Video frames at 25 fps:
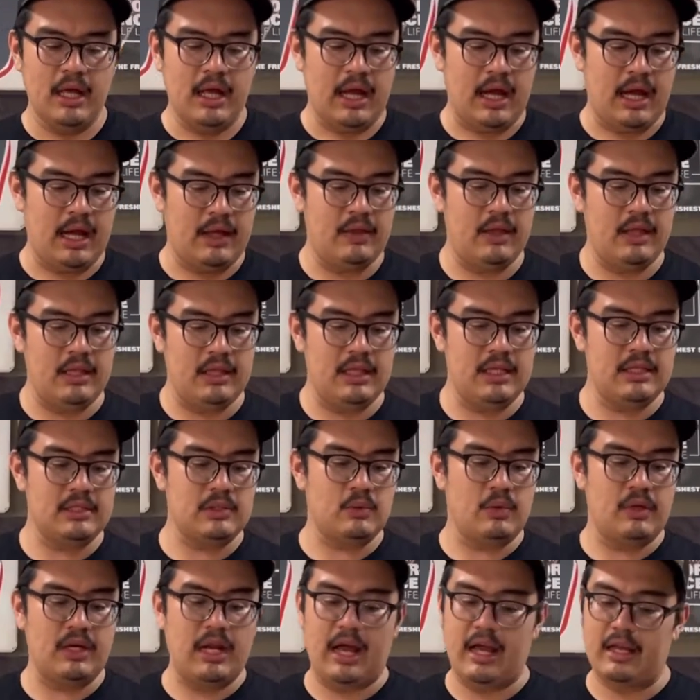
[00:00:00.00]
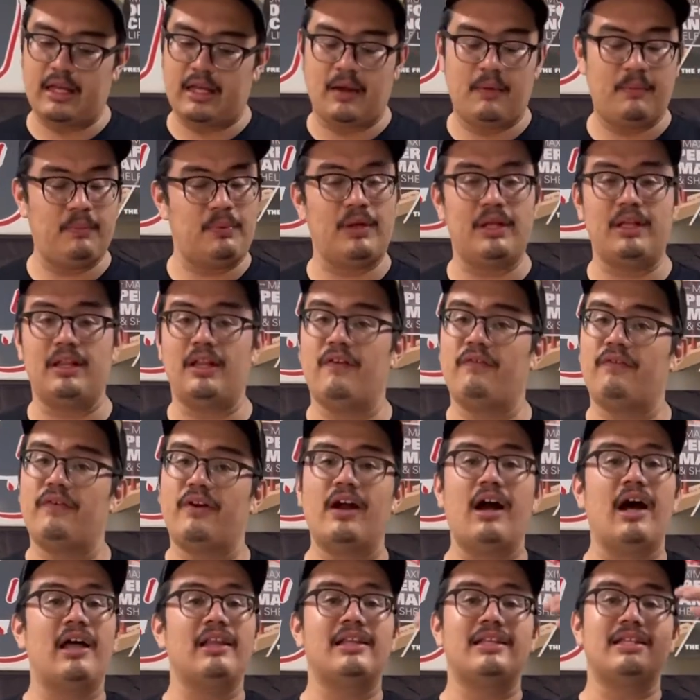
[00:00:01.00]
And then this one, I completely
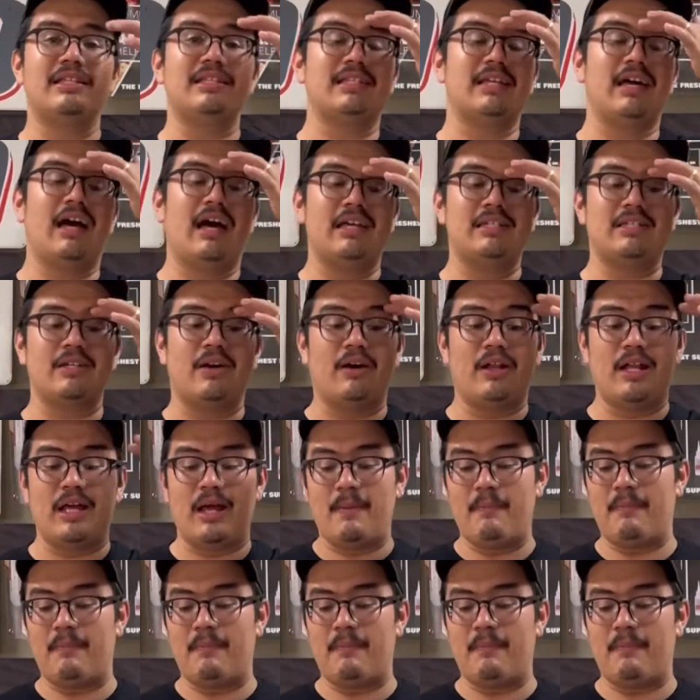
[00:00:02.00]
forgot the size on it.